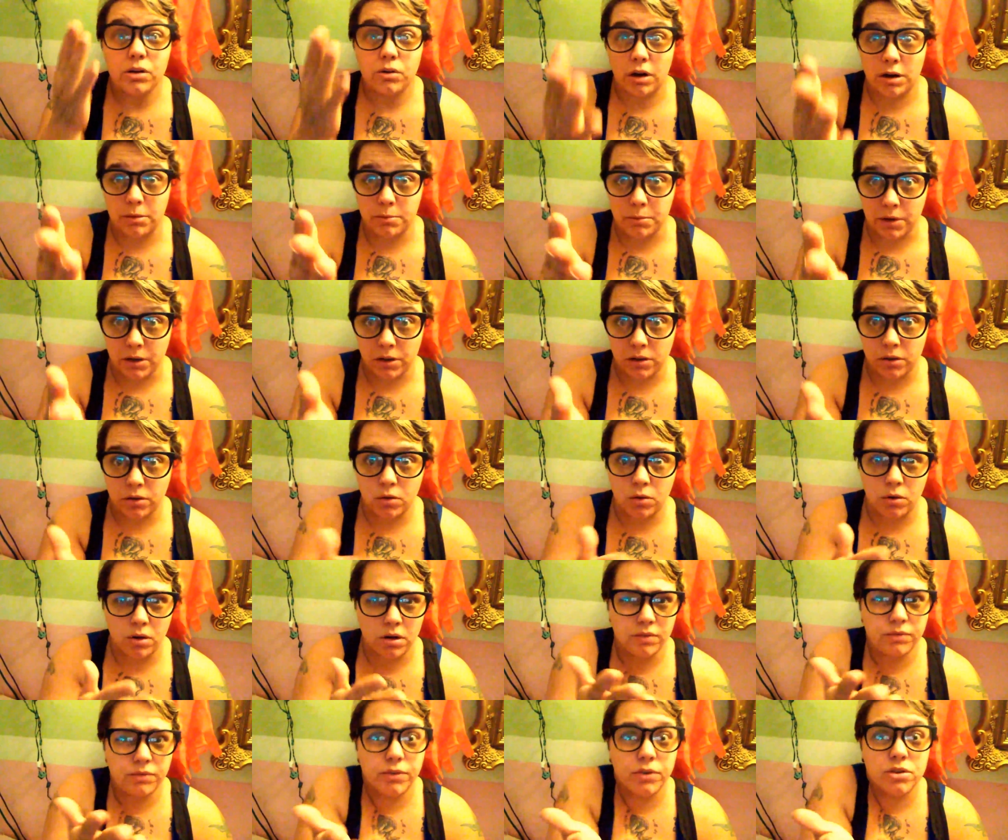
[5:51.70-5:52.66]
grandmother
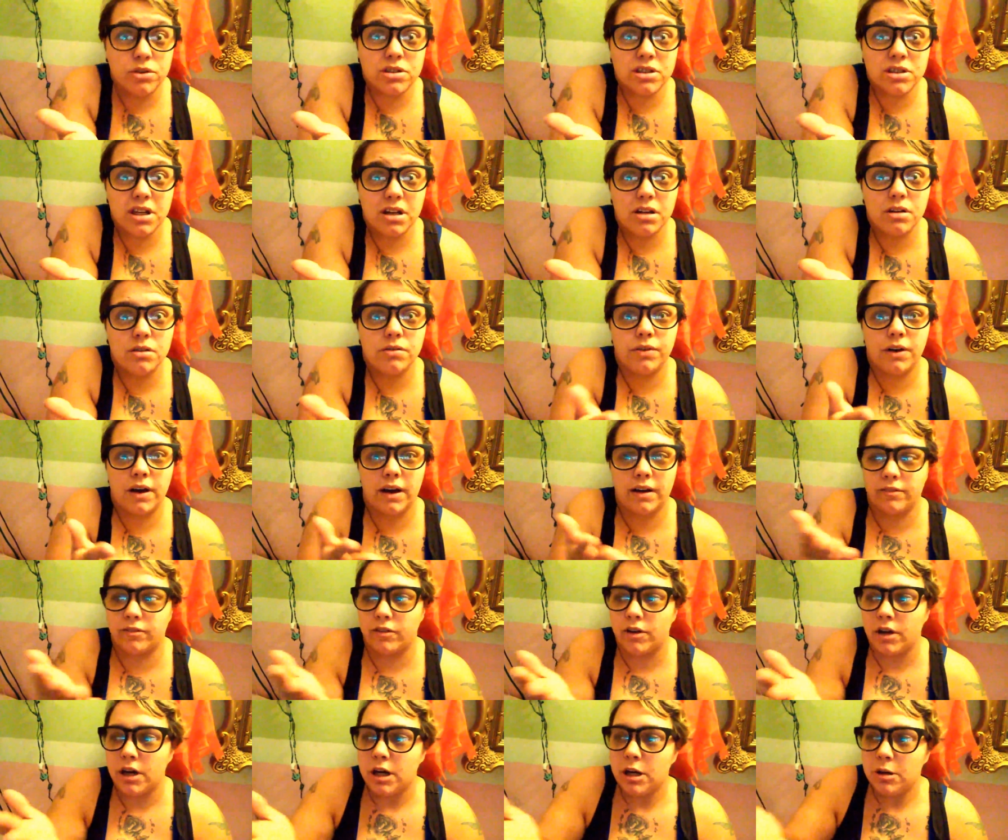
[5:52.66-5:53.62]
or if yourself
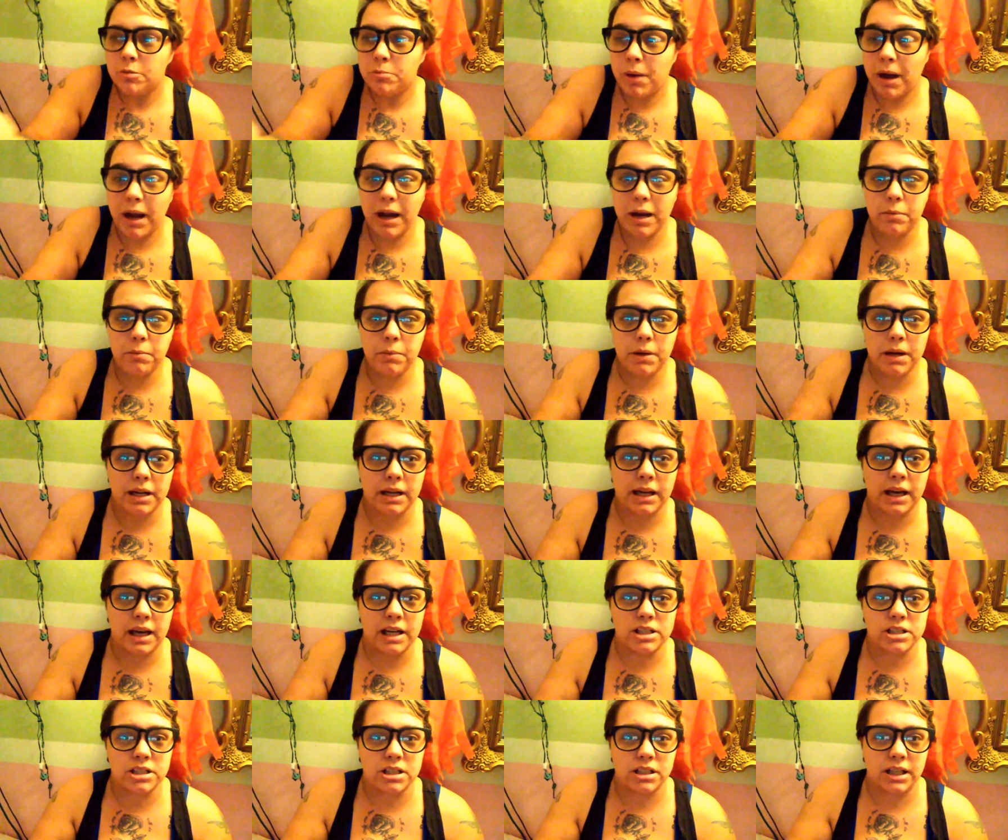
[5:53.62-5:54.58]
have pain
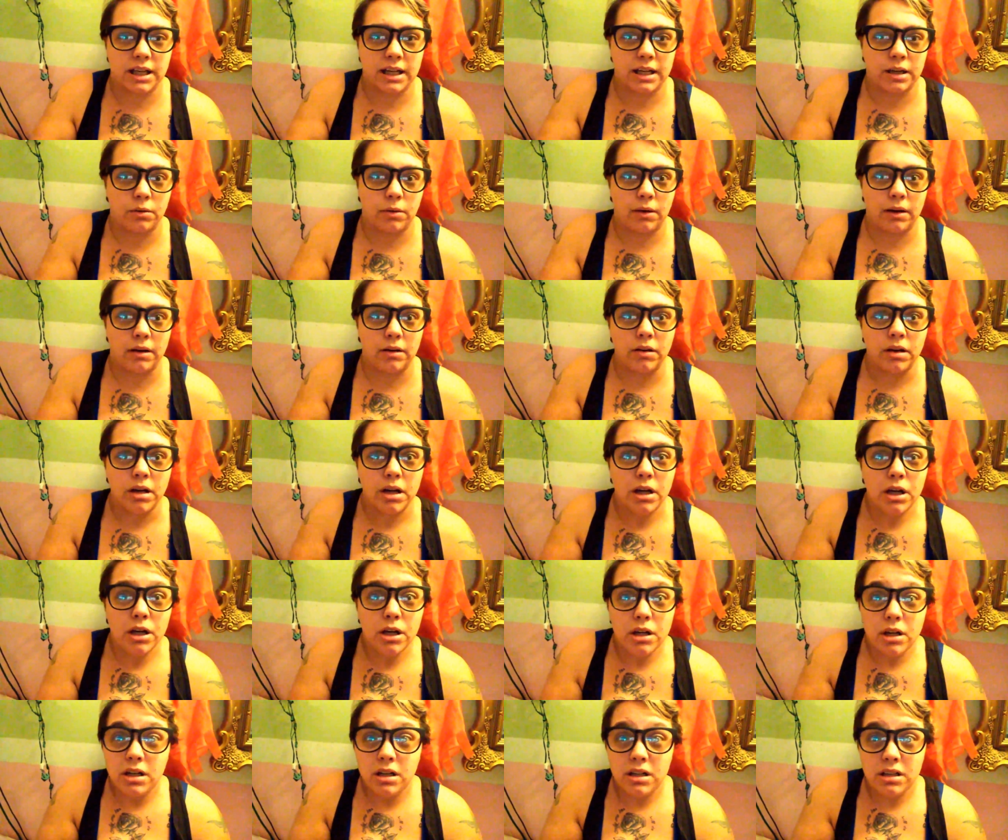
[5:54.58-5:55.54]
medication laying around,
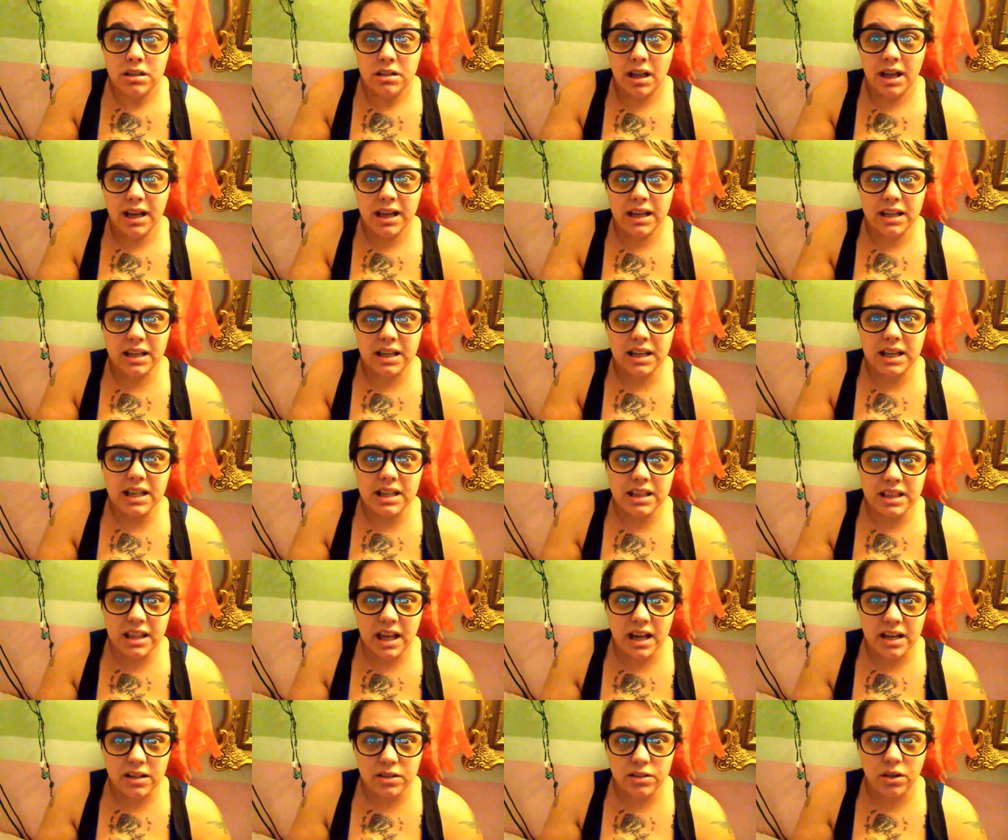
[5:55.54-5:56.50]
they can get
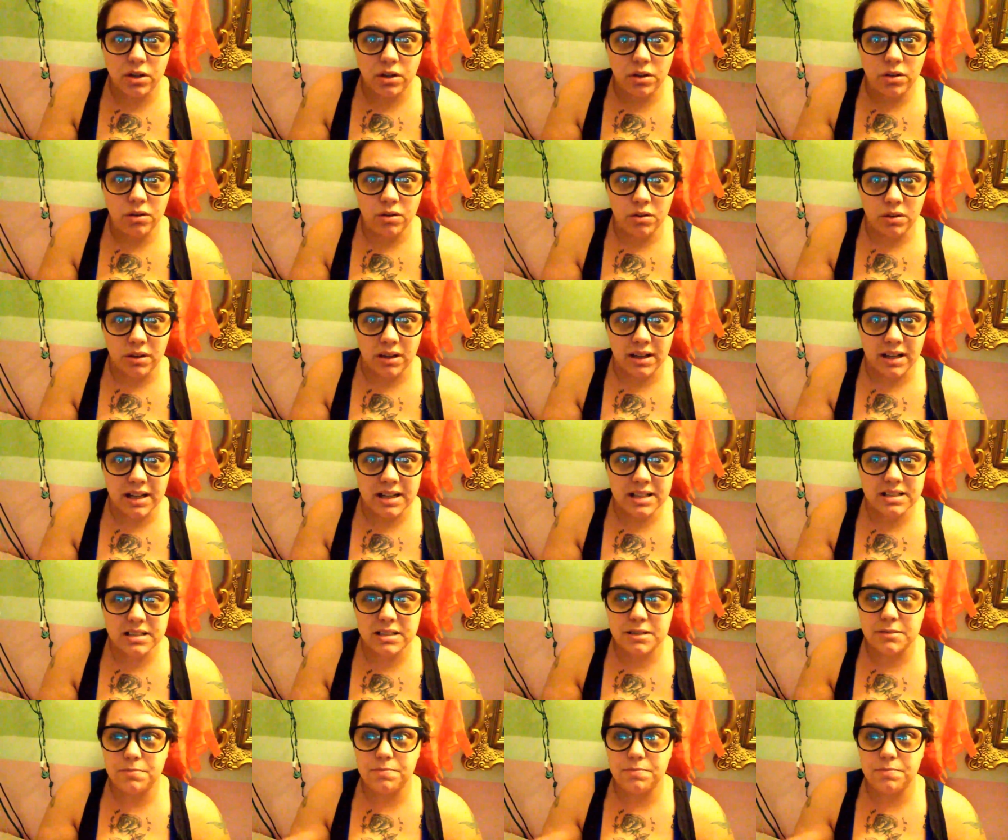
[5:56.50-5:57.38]
that too. And I